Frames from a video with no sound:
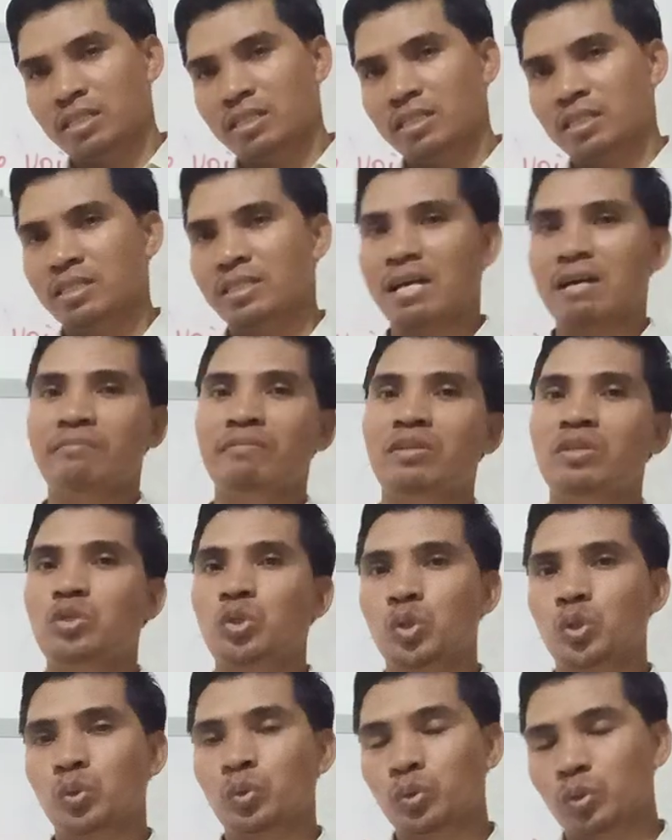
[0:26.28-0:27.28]
7
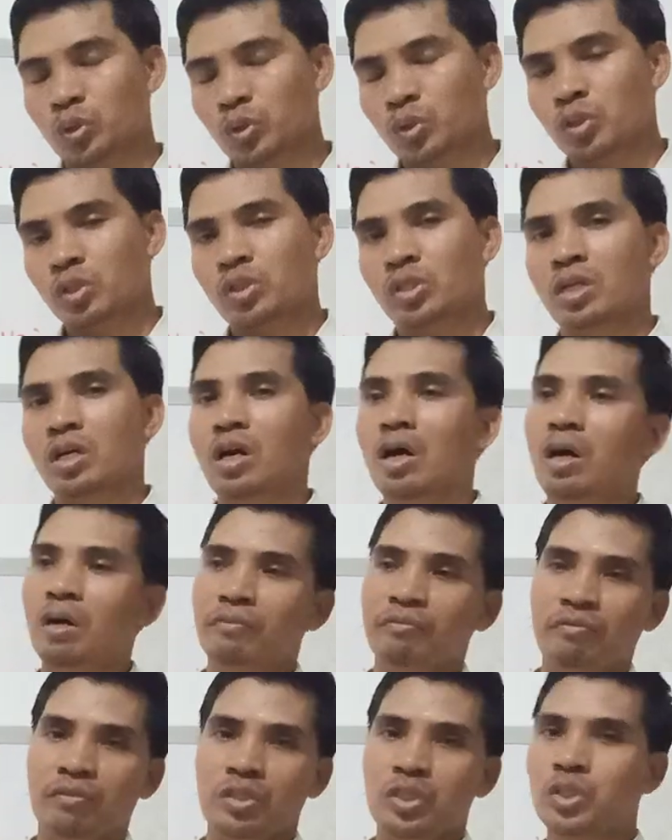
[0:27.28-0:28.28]
rules of
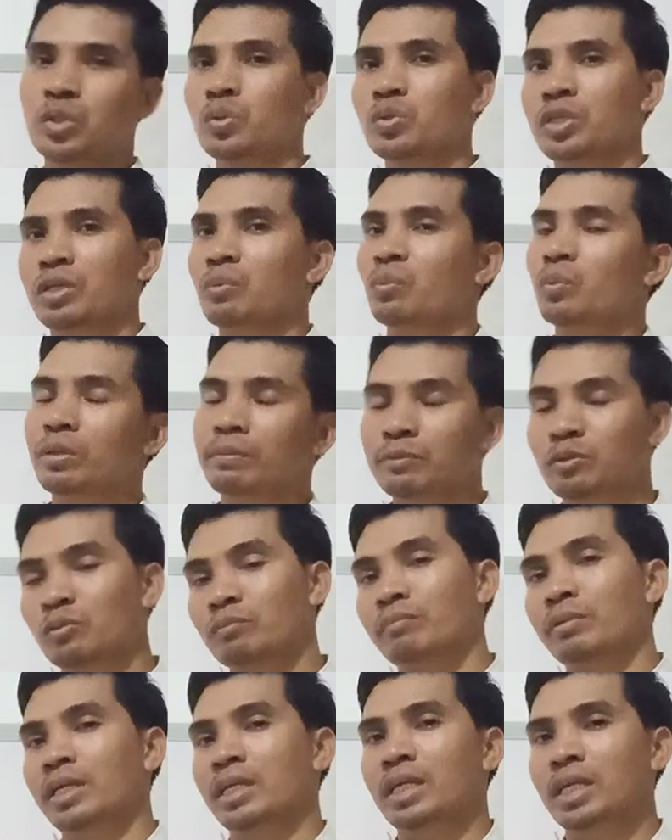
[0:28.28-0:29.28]
using verb to
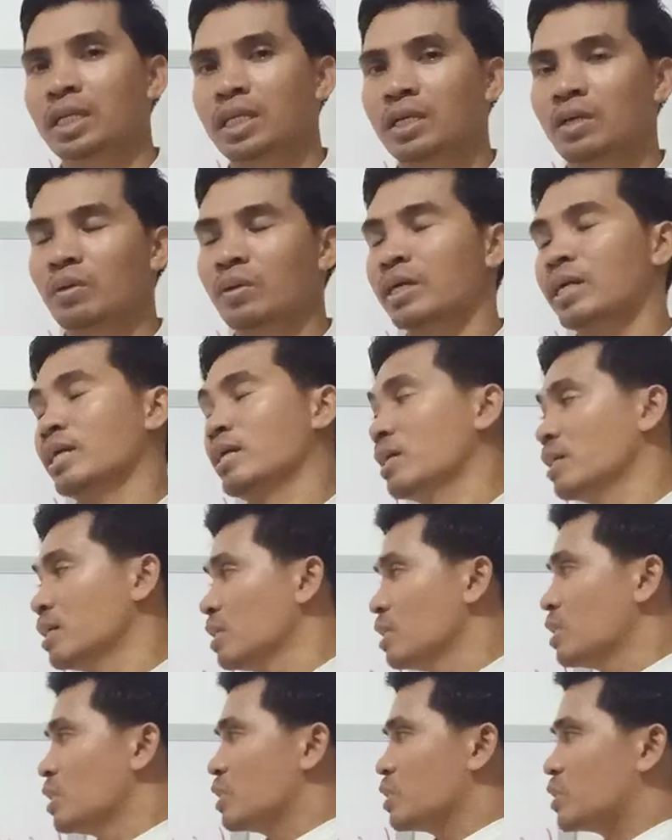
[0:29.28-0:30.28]
be. Okay,
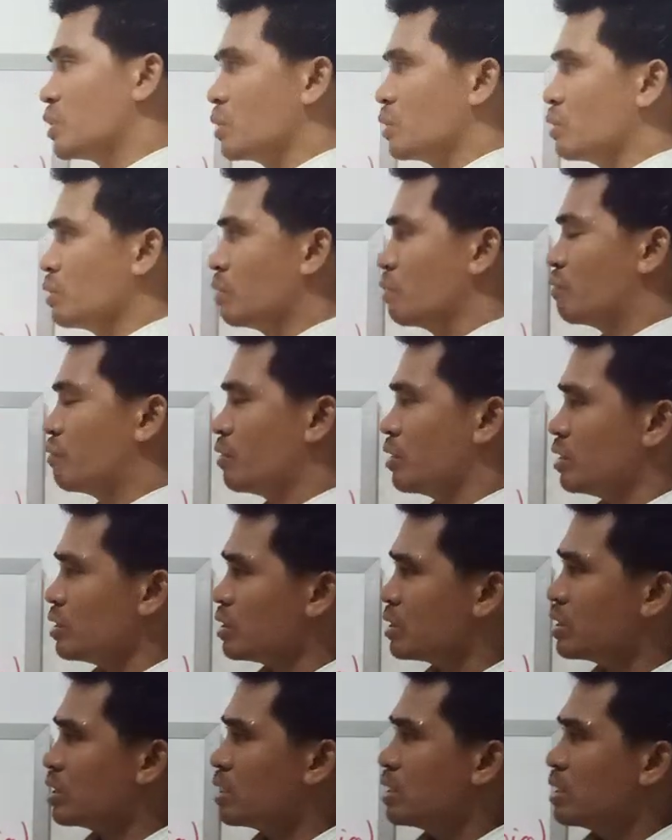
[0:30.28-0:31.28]
so
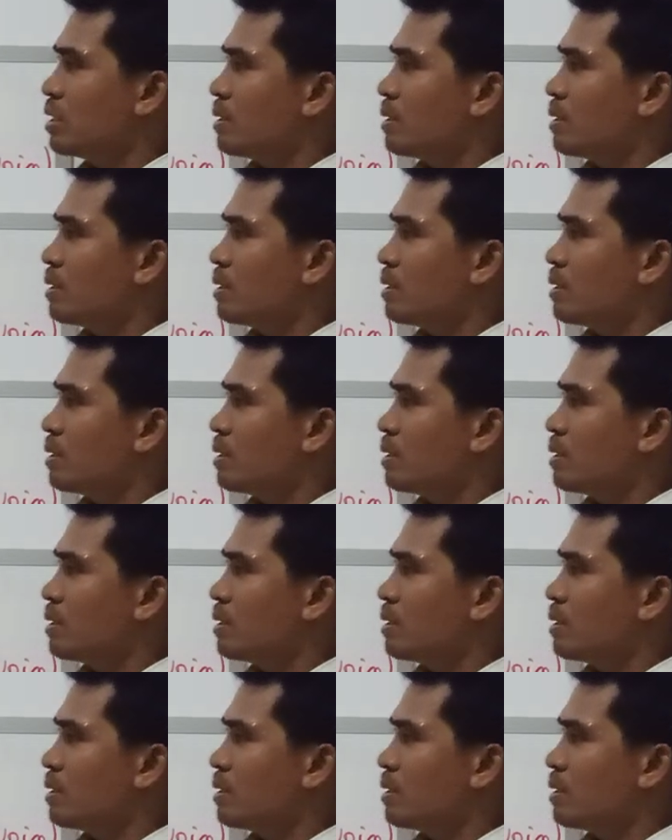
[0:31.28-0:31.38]
first